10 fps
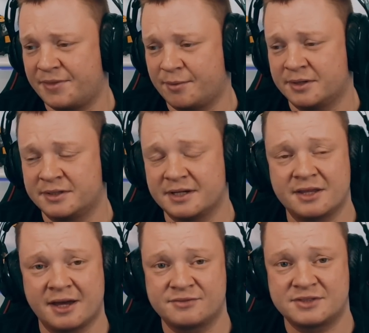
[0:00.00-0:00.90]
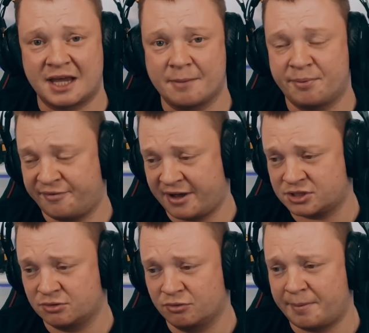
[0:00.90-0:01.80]
they would either have to get a
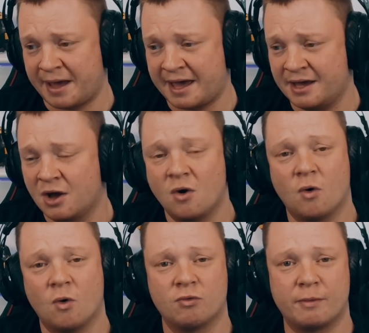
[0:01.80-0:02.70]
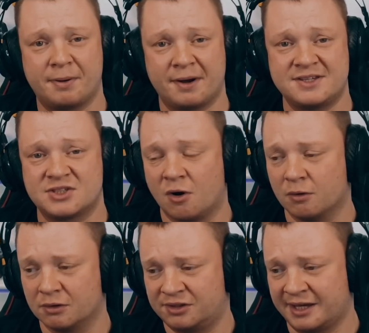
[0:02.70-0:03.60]
professional repair or replace the
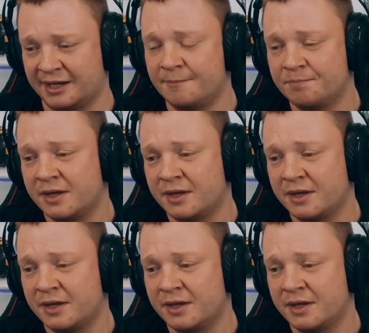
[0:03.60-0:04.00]
whole thing.